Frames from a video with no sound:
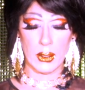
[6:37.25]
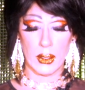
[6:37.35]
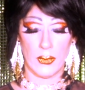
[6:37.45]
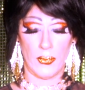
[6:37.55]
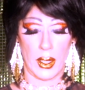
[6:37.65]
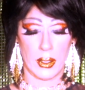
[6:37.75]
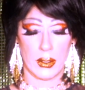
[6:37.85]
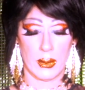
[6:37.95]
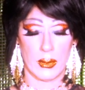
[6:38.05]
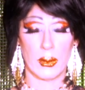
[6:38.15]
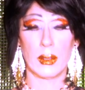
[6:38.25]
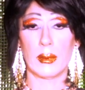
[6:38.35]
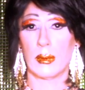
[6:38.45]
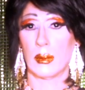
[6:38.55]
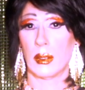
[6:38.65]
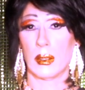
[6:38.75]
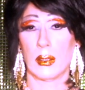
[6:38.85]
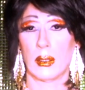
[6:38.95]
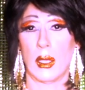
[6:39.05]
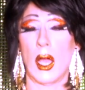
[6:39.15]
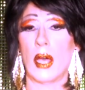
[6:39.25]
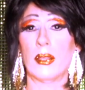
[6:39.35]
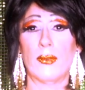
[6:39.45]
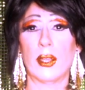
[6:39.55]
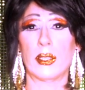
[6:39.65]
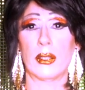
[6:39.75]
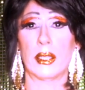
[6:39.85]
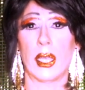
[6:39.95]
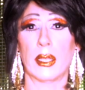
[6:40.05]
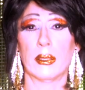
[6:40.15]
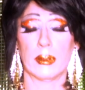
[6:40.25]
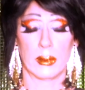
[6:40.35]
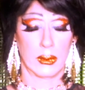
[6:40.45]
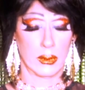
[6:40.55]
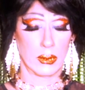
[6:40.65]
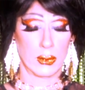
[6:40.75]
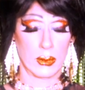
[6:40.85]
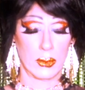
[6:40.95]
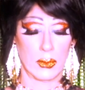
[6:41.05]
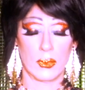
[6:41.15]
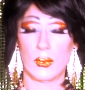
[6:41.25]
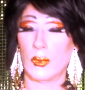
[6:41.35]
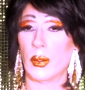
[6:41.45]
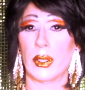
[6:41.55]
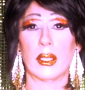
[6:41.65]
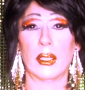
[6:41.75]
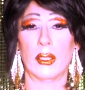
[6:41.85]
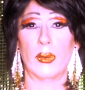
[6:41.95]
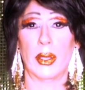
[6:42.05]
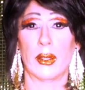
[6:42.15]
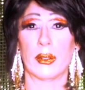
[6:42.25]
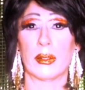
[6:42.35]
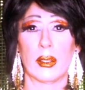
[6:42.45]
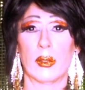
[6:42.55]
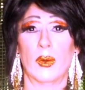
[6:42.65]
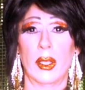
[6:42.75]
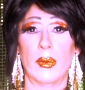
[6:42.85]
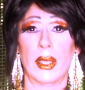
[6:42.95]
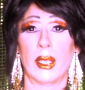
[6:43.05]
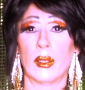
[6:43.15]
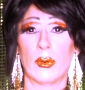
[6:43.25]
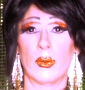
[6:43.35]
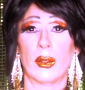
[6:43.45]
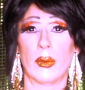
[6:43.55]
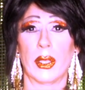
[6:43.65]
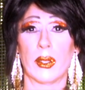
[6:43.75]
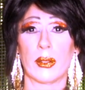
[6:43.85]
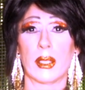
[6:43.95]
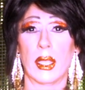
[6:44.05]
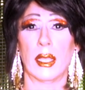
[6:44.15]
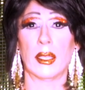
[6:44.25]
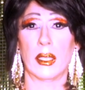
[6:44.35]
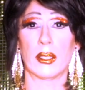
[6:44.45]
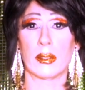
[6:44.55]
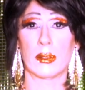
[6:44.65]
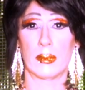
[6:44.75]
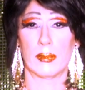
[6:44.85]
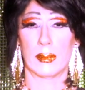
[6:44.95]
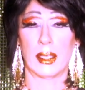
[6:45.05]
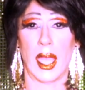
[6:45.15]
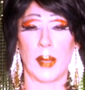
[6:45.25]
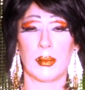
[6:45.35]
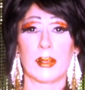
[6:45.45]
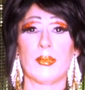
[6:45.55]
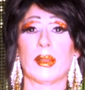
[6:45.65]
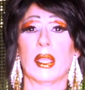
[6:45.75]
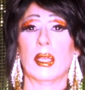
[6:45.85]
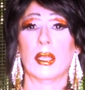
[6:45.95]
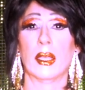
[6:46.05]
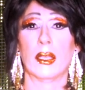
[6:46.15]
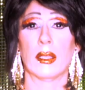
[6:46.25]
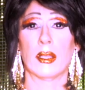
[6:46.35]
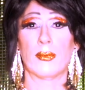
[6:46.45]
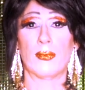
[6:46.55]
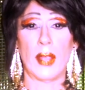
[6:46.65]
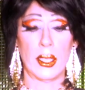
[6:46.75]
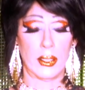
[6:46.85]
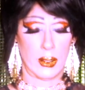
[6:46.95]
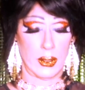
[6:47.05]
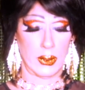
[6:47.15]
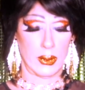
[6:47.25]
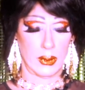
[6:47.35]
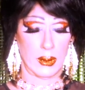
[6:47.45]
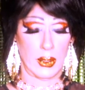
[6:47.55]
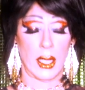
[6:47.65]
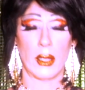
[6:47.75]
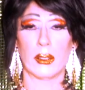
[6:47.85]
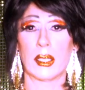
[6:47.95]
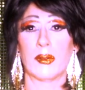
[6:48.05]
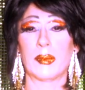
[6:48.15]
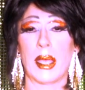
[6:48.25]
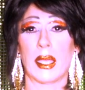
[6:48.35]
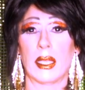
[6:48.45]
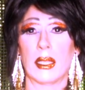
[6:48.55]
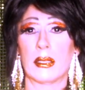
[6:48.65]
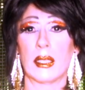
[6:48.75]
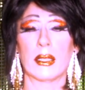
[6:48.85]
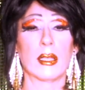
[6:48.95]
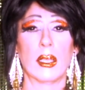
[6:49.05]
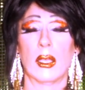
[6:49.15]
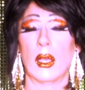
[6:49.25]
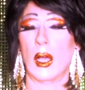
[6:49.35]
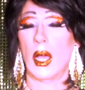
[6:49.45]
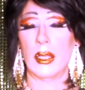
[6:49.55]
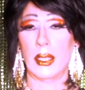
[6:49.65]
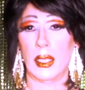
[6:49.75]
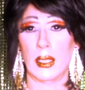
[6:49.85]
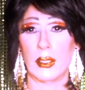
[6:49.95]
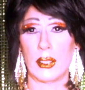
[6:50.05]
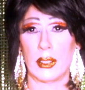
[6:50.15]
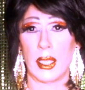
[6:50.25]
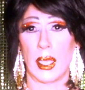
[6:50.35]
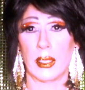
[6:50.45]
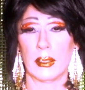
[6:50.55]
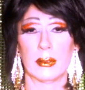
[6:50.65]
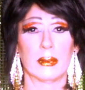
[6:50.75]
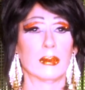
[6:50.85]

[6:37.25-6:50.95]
to the French, all the French are dead. We're the clear winners. We win. We're the winners. England is tops. The French herald comes back in and says, all the English are dead.